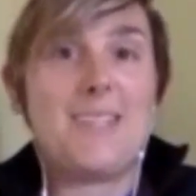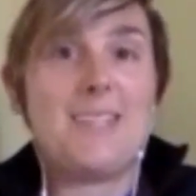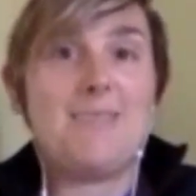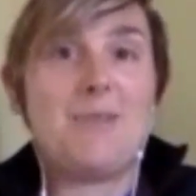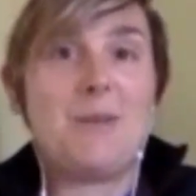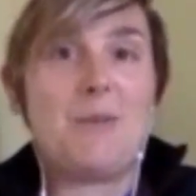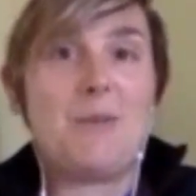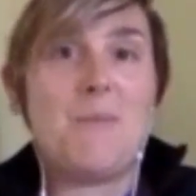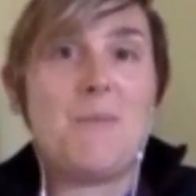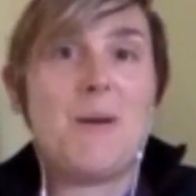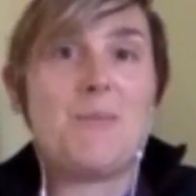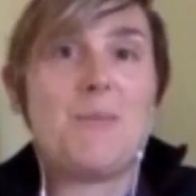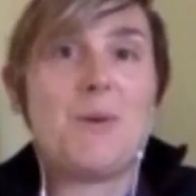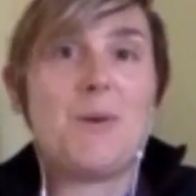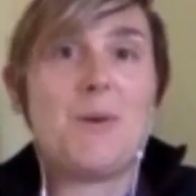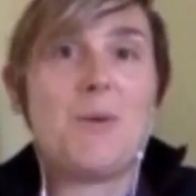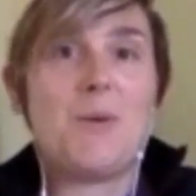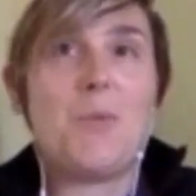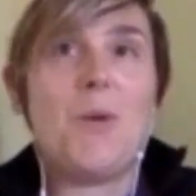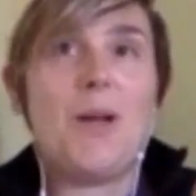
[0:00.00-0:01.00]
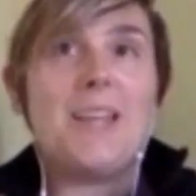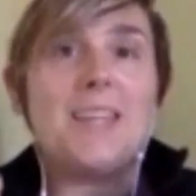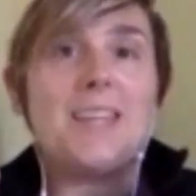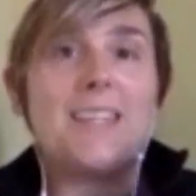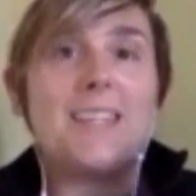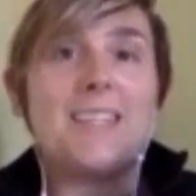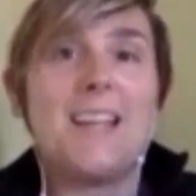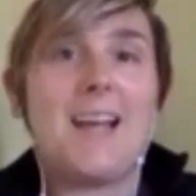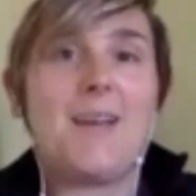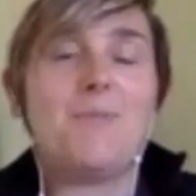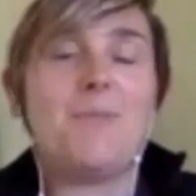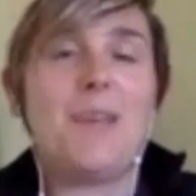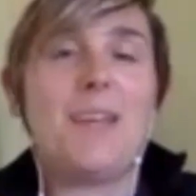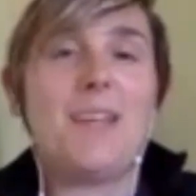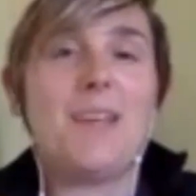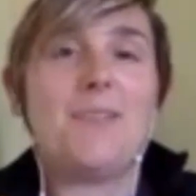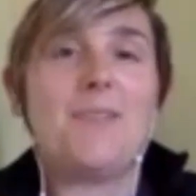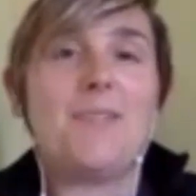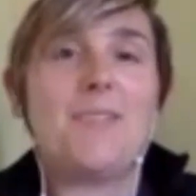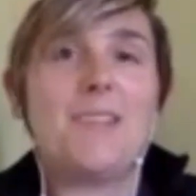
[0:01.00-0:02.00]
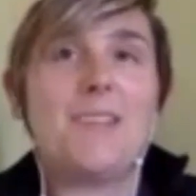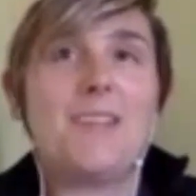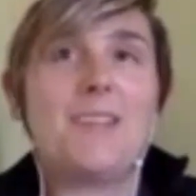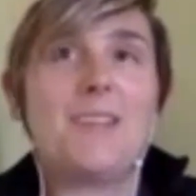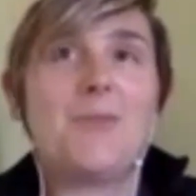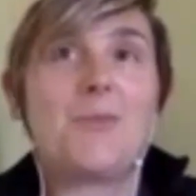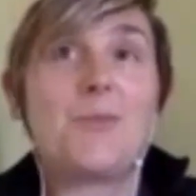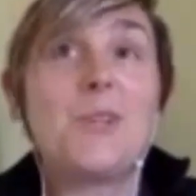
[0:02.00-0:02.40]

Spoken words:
to even remember when the timeline of the